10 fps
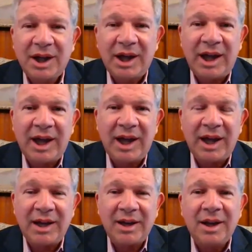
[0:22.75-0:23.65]

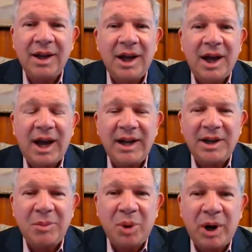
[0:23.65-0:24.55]
And I did
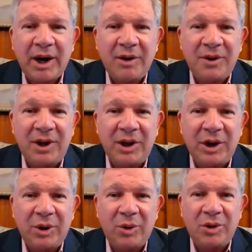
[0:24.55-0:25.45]
a prior
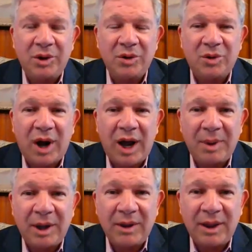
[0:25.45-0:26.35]
video
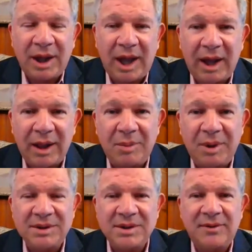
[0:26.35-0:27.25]
describing the
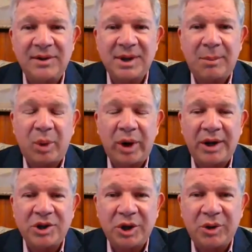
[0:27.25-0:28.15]
elements of a
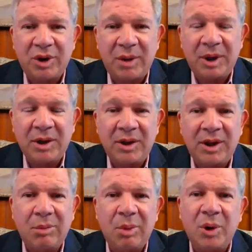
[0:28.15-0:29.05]
separation agreement and the
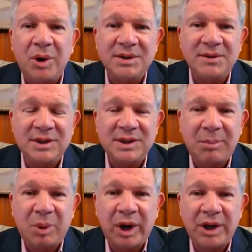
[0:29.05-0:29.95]
importance of a
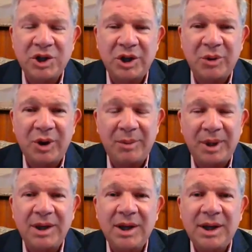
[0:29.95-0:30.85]
separation agreement.